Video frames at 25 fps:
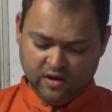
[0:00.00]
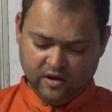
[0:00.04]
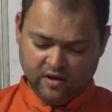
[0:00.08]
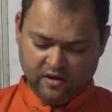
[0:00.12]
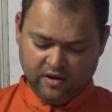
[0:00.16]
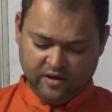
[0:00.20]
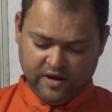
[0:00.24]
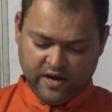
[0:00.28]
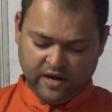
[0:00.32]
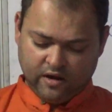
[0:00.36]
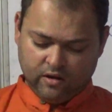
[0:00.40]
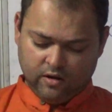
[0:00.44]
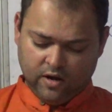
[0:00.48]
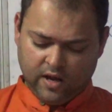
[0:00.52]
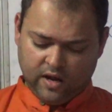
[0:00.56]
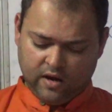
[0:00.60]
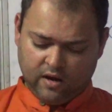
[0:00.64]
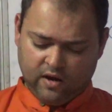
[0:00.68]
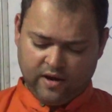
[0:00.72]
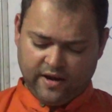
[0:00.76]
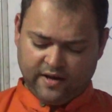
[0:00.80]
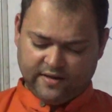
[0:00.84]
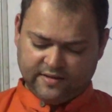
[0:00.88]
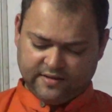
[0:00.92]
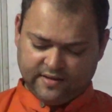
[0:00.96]
Regular
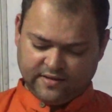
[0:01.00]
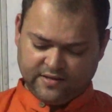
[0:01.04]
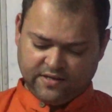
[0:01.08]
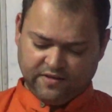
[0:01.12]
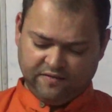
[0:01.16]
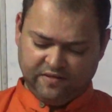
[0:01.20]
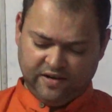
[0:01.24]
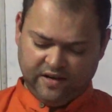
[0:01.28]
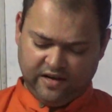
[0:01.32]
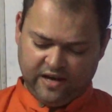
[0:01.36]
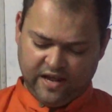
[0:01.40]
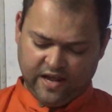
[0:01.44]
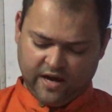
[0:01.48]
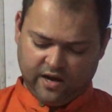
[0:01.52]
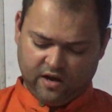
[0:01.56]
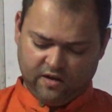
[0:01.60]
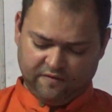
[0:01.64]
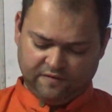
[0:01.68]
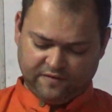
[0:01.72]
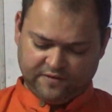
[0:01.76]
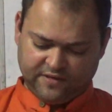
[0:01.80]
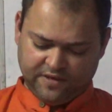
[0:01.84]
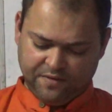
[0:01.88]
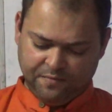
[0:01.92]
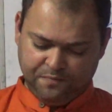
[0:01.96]
or excessive intake
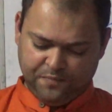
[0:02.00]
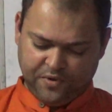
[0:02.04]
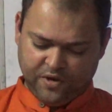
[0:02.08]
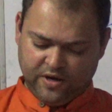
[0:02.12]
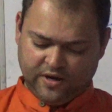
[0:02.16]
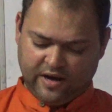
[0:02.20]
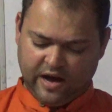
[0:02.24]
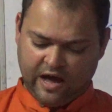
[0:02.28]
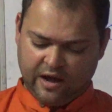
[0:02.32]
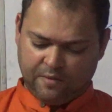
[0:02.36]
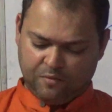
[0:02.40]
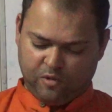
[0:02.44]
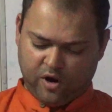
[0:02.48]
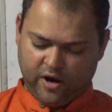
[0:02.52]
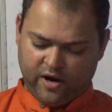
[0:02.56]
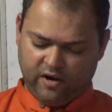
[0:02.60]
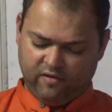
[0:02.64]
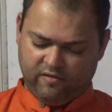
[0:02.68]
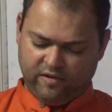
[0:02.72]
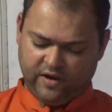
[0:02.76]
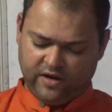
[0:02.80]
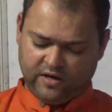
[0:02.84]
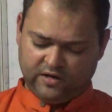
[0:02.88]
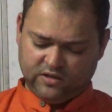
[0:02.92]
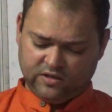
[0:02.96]
of simple
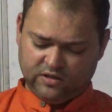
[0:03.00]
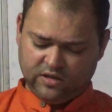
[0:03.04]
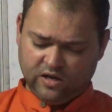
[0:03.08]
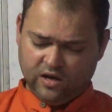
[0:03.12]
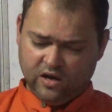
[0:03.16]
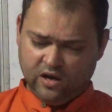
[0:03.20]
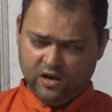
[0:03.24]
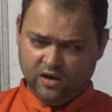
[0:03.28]
carbohydrates,